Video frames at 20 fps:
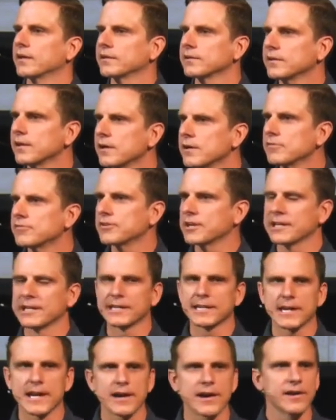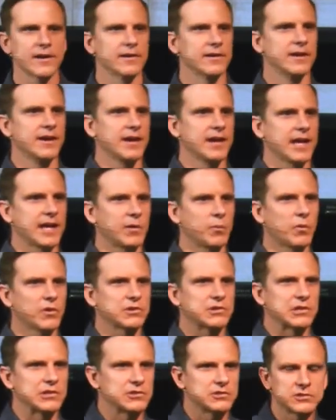love and care and want
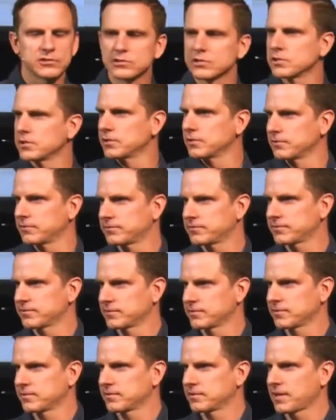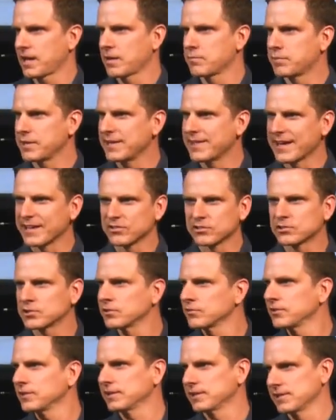to serve and be that
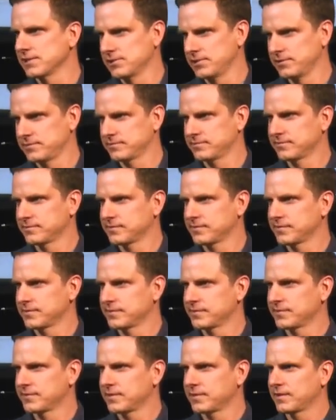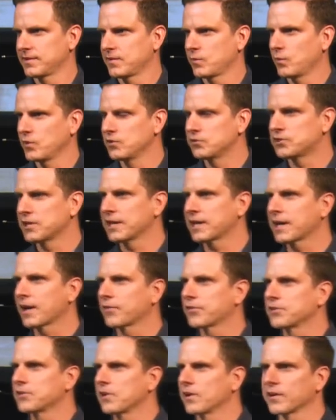servant leader. Will you take out
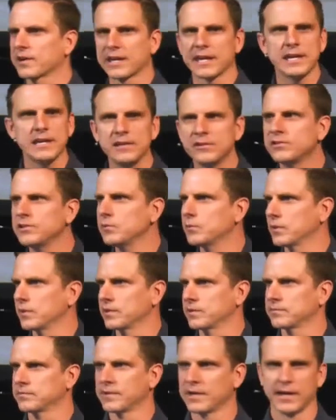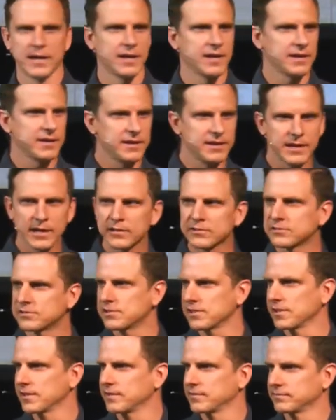the dog? Easy one. Yes,
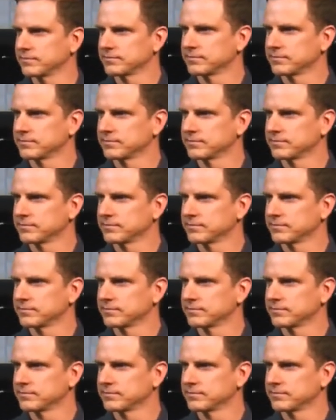dear.